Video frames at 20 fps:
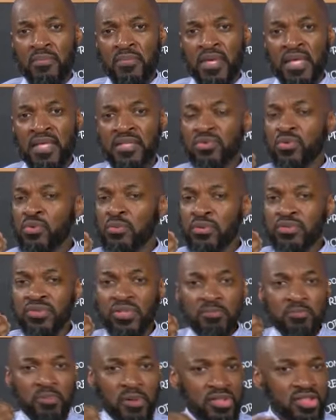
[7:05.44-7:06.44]
It's almost
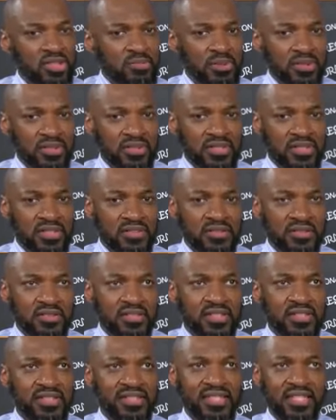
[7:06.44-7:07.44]
impossible to
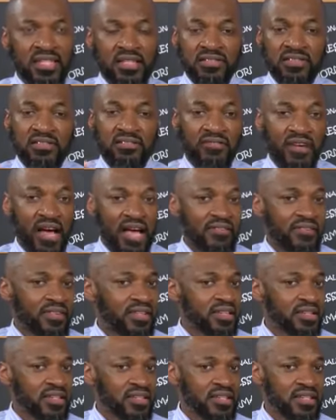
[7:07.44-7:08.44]
see us surviving
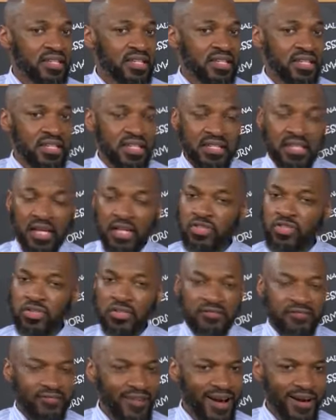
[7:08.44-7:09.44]
in the natural
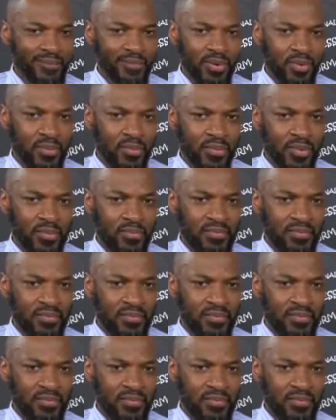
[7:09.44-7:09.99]
environment